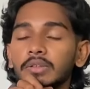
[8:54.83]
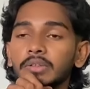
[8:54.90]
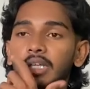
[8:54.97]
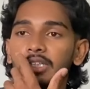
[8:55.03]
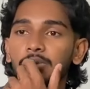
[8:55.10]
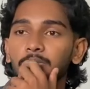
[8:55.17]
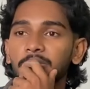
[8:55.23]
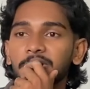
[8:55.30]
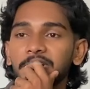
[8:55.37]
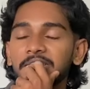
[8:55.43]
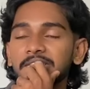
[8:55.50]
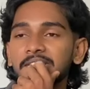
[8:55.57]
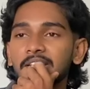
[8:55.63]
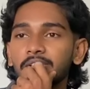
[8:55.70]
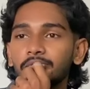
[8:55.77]
That's pretty
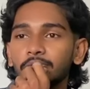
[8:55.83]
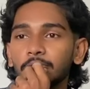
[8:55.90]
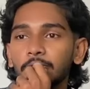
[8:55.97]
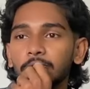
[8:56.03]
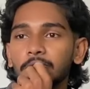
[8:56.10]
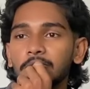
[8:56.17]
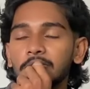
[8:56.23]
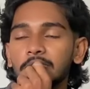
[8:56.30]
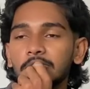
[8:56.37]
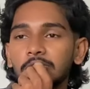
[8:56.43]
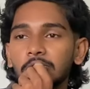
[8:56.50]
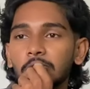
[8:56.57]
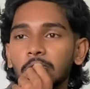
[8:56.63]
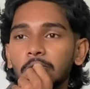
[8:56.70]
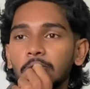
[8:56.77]
insightful.
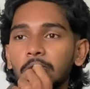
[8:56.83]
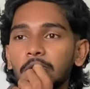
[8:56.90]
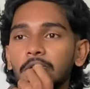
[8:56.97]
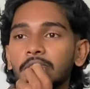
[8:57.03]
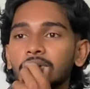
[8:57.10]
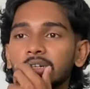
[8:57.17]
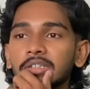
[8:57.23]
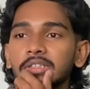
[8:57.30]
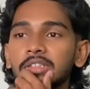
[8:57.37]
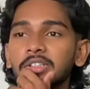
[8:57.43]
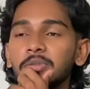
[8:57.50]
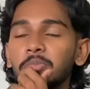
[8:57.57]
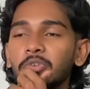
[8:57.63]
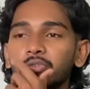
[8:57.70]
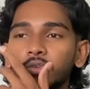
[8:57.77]
So,
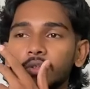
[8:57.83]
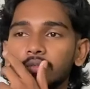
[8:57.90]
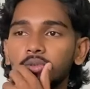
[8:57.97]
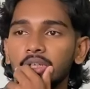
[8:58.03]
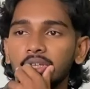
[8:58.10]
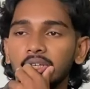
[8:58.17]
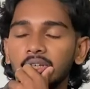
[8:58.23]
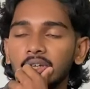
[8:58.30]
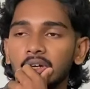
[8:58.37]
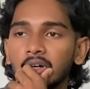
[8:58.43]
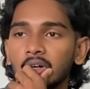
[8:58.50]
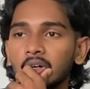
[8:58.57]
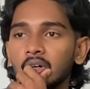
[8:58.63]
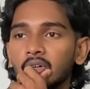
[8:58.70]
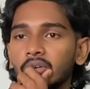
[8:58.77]
Rasita, before we
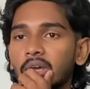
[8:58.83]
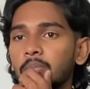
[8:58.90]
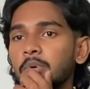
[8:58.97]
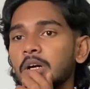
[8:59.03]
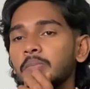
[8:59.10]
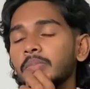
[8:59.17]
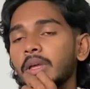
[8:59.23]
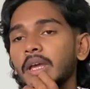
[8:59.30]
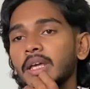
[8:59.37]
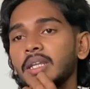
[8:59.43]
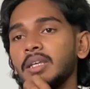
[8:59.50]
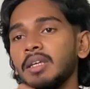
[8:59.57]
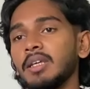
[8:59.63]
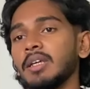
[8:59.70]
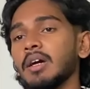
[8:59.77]
wrap up,
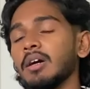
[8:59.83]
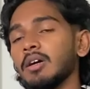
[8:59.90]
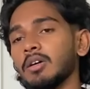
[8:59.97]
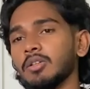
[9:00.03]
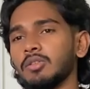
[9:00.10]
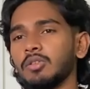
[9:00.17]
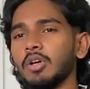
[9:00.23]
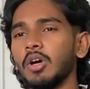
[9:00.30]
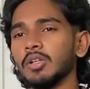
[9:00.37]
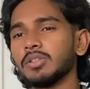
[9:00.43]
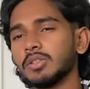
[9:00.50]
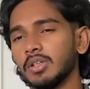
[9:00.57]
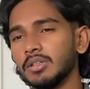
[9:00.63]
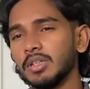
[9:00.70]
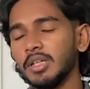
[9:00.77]
any
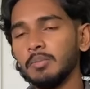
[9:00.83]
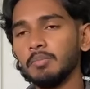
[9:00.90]
thoughts on the